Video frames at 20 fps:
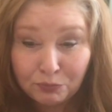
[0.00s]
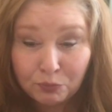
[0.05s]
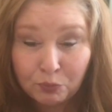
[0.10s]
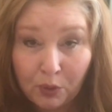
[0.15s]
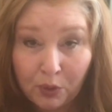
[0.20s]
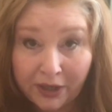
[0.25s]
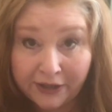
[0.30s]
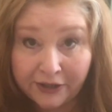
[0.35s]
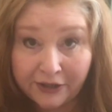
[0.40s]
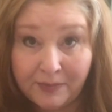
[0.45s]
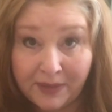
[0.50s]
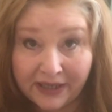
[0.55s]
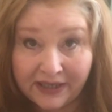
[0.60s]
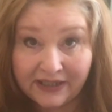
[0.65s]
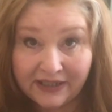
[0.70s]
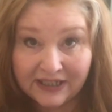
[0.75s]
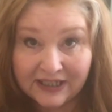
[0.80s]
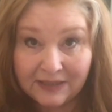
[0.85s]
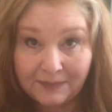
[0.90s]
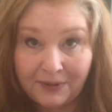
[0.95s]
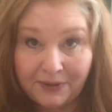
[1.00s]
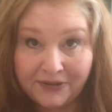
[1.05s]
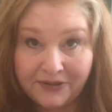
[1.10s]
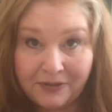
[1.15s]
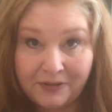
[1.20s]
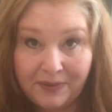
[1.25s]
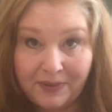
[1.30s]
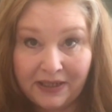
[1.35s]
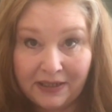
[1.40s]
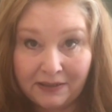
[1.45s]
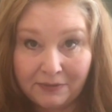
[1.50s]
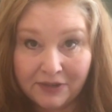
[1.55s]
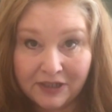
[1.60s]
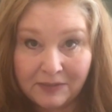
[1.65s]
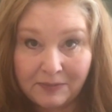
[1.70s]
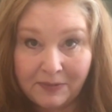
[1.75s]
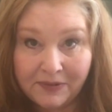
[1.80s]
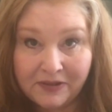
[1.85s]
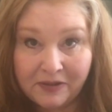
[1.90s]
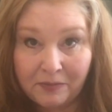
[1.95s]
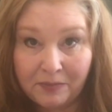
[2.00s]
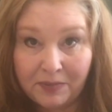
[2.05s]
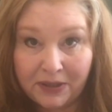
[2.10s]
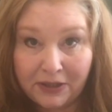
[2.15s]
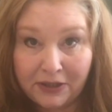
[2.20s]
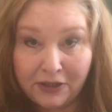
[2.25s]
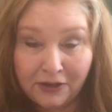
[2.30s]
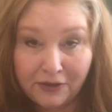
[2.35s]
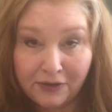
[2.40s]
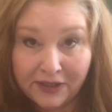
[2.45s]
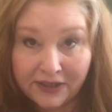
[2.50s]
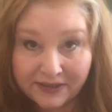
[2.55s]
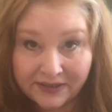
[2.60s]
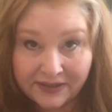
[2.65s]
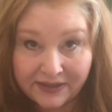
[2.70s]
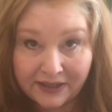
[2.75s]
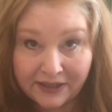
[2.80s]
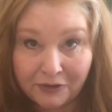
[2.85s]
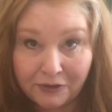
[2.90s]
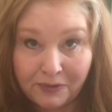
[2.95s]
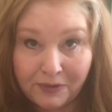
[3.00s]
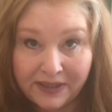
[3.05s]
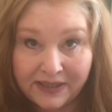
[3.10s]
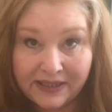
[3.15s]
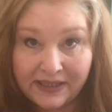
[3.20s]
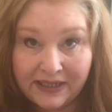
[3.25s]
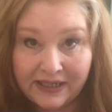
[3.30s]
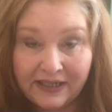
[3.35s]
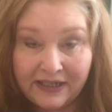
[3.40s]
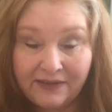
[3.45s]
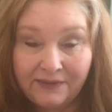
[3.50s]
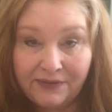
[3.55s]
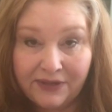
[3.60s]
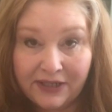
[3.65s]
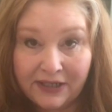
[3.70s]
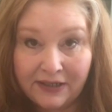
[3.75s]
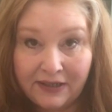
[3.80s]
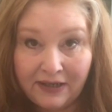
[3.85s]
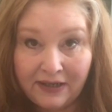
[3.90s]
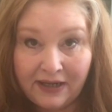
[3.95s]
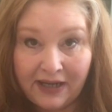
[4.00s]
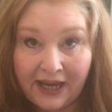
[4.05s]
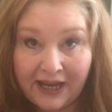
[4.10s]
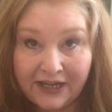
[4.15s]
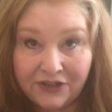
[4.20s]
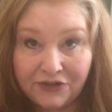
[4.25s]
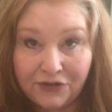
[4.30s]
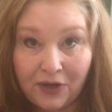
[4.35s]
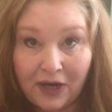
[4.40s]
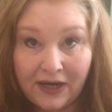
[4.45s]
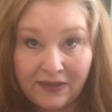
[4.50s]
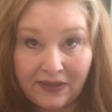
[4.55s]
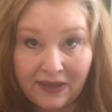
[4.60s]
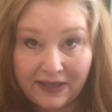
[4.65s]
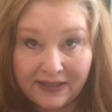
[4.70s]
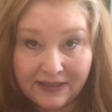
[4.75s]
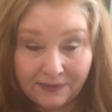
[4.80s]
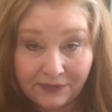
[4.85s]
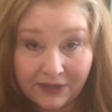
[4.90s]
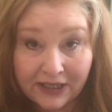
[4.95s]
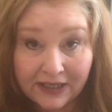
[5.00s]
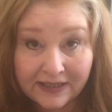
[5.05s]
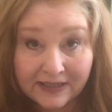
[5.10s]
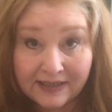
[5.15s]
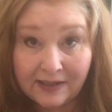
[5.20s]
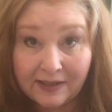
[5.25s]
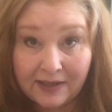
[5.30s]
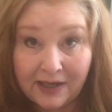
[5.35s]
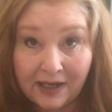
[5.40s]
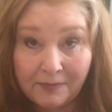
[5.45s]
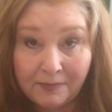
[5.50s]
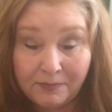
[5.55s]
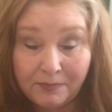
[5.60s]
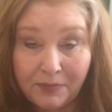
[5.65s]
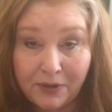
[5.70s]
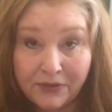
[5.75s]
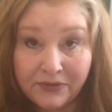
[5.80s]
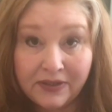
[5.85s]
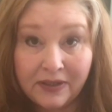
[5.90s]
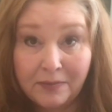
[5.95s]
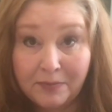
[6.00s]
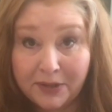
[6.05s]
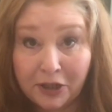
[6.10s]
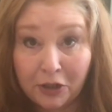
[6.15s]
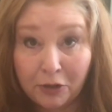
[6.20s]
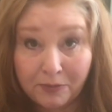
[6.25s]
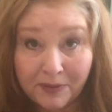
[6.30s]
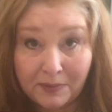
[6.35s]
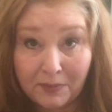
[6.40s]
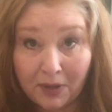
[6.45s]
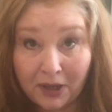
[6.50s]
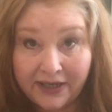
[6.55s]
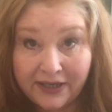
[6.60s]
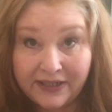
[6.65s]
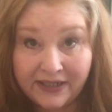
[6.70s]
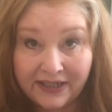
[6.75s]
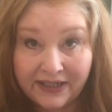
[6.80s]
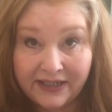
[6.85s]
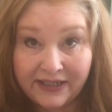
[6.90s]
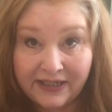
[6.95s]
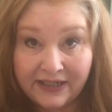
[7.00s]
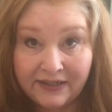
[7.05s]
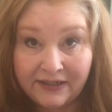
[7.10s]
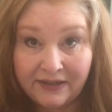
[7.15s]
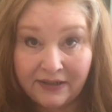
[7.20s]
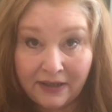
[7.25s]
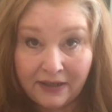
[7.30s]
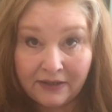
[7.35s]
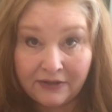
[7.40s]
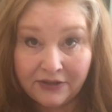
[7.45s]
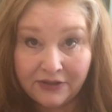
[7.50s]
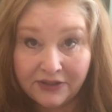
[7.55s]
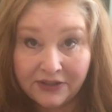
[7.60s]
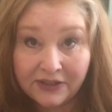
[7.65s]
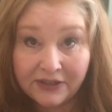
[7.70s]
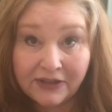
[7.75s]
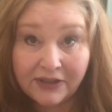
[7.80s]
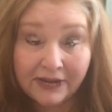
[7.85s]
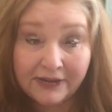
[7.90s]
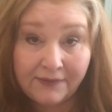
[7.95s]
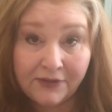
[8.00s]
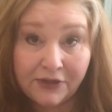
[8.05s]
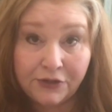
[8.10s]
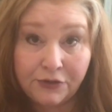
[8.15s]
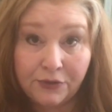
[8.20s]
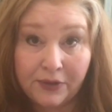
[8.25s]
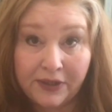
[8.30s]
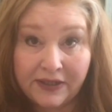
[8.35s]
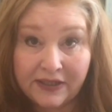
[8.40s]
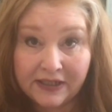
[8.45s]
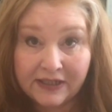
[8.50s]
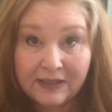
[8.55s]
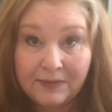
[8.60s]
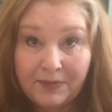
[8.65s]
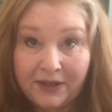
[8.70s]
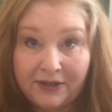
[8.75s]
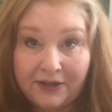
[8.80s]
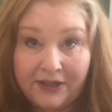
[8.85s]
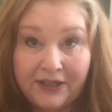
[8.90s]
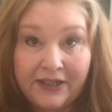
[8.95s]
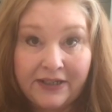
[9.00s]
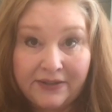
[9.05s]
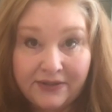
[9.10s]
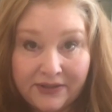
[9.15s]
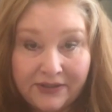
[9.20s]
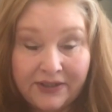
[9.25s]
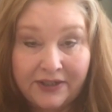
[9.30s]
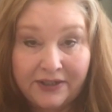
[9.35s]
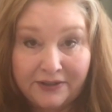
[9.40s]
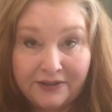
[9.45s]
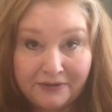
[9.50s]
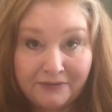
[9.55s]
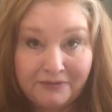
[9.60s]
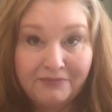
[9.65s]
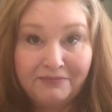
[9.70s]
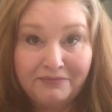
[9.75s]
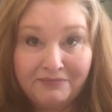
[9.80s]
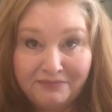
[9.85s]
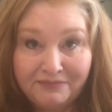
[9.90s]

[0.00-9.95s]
where humanity's supposed to be. We're supposed to be curious and inquisitive and try lots of things and mostly be open-minded and just kind of enjoy the experience too.